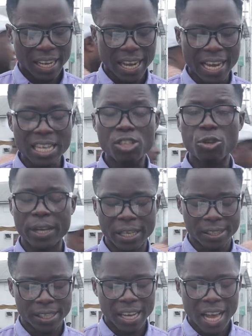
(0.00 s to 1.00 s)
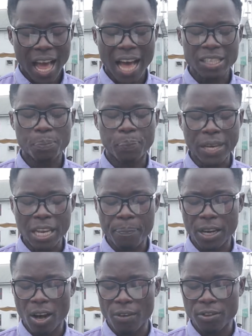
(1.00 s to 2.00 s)
Intrigues as
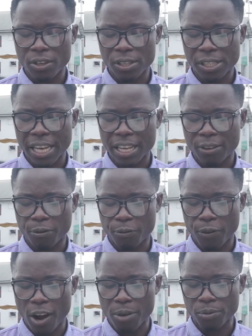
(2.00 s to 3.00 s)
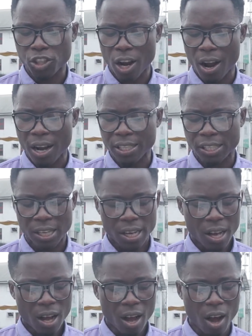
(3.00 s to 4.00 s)
PDP governors take firm charge
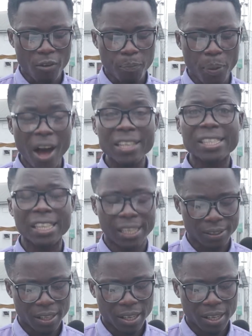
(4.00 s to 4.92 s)
of party.